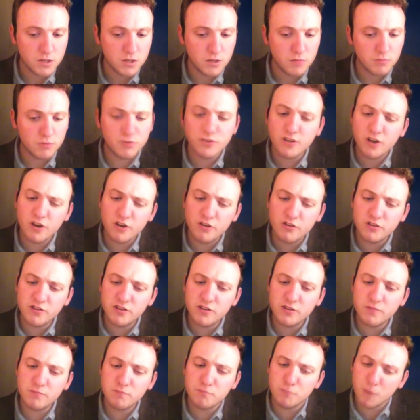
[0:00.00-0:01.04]
But
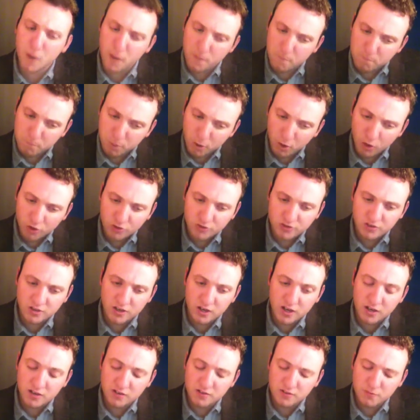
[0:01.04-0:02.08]

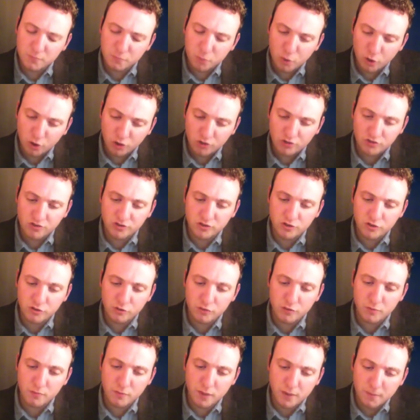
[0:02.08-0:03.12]
it is important to
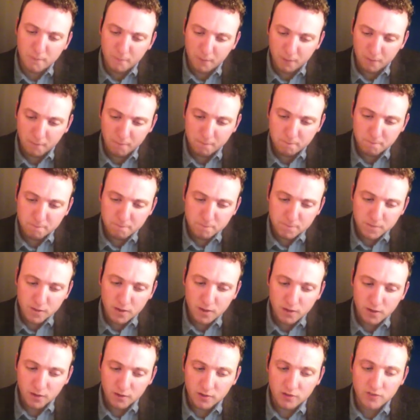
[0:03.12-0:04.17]
remember
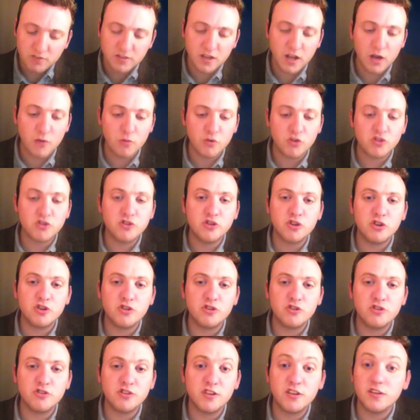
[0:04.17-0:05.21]
that they were
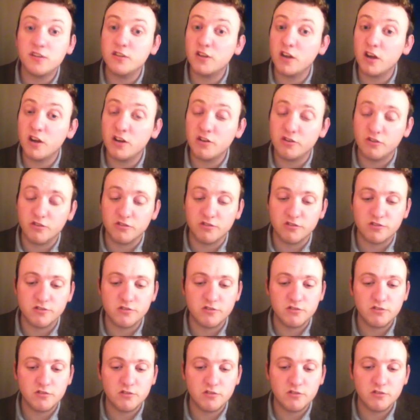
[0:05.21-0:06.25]
sons and daughters,
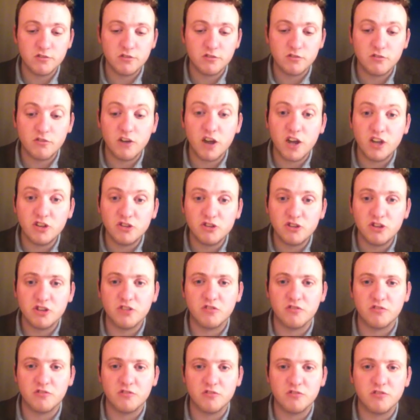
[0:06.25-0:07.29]

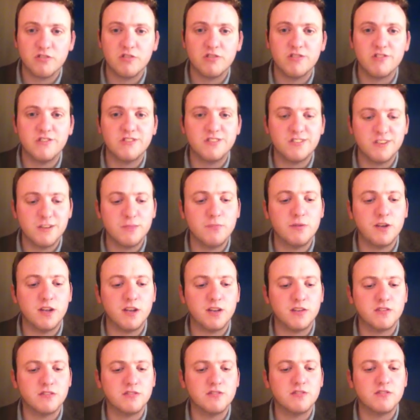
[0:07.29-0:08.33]
grandchildren,
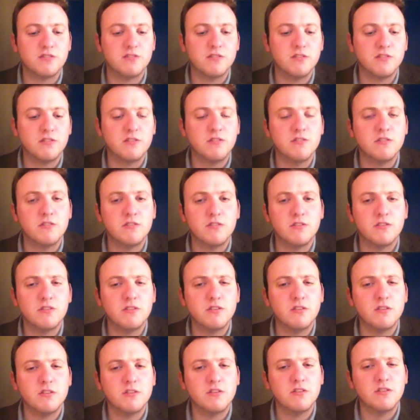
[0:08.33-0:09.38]
siblings.
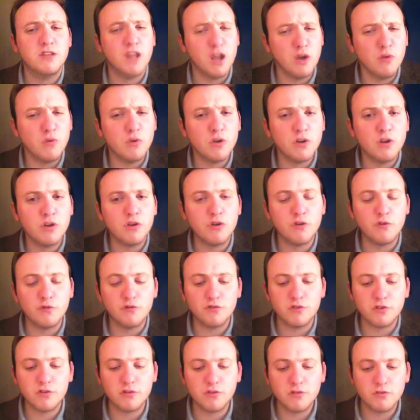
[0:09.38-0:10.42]
They were
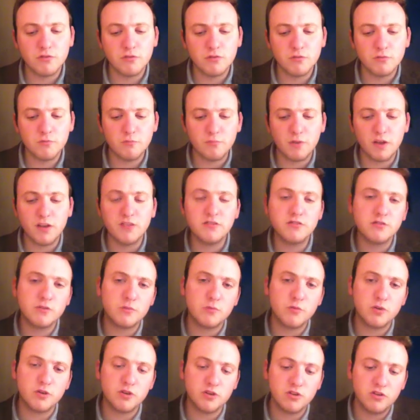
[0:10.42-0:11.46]
loved by
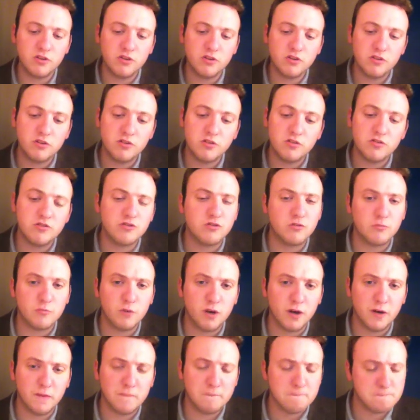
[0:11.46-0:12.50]
someone
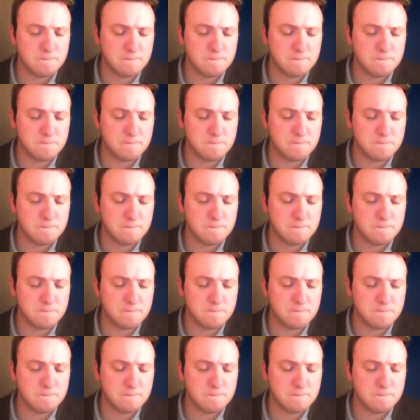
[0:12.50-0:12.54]
somewhere.